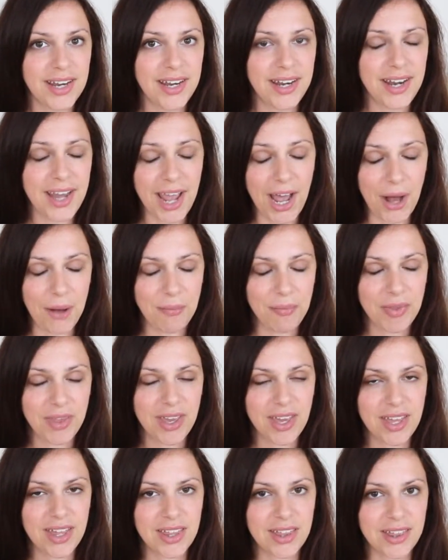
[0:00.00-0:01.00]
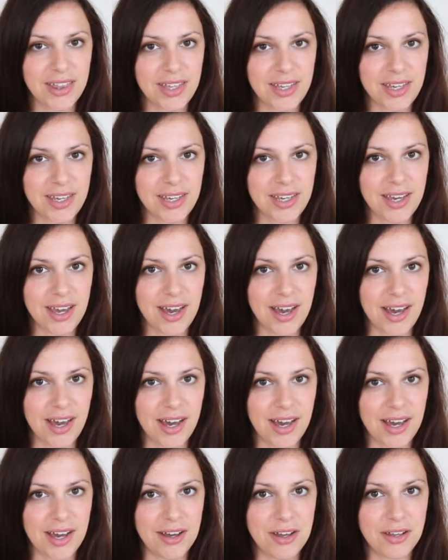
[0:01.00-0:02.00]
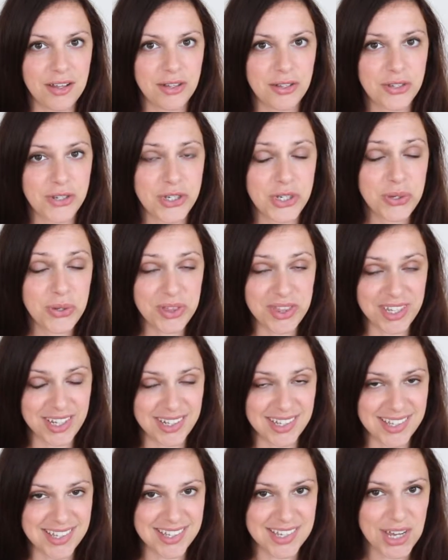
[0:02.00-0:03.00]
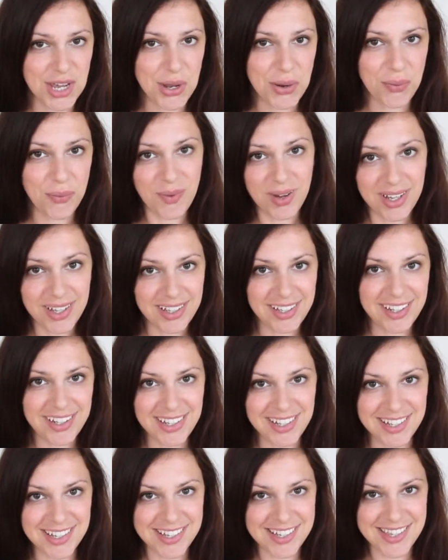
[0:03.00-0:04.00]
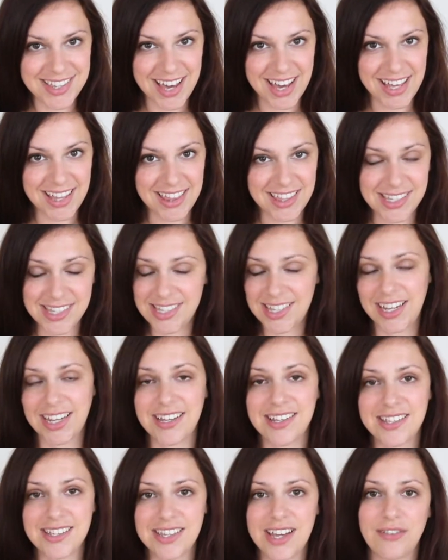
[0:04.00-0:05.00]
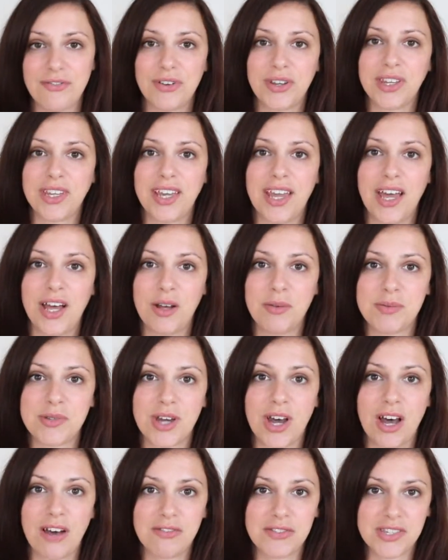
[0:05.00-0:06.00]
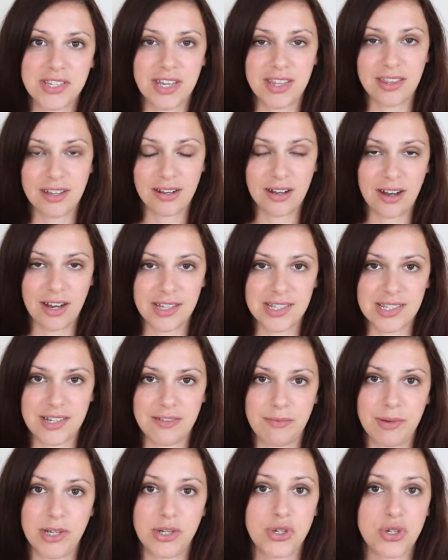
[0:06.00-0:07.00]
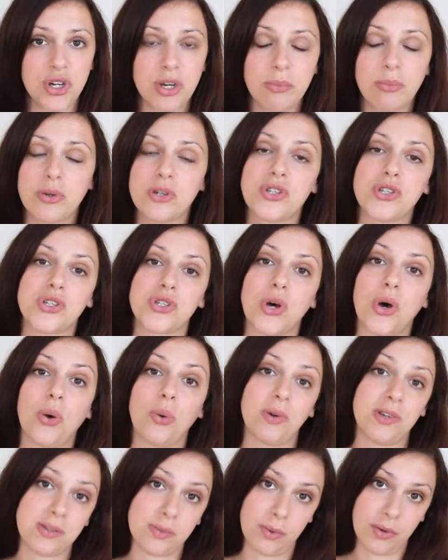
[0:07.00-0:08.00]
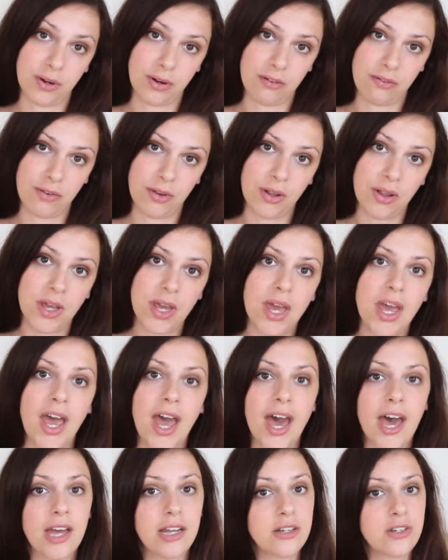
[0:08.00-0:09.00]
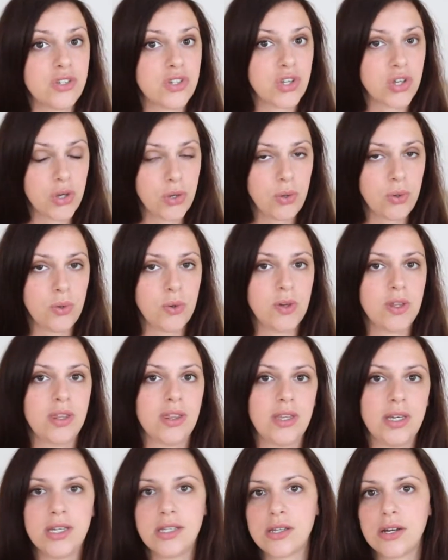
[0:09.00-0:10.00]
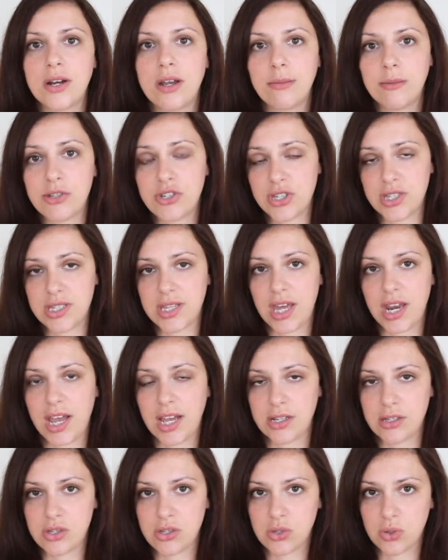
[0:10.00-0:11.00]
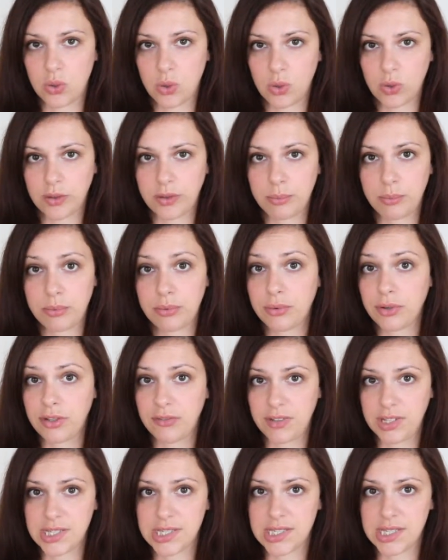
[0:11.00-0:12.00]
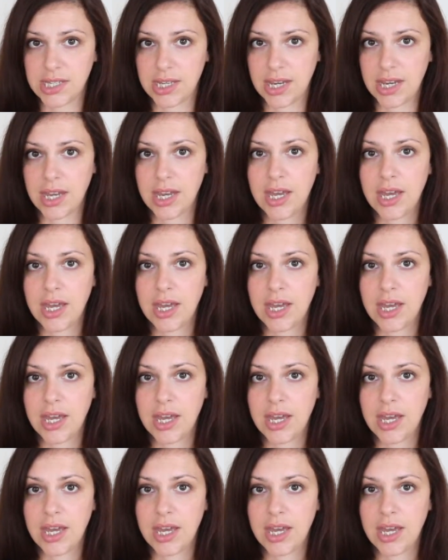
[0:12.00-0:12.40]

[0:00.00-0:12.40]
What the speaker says: Now, the two things. One is that the sales definitely helped offset the cost of my trip, which is always wonderful. And two, these are images that had sold previously.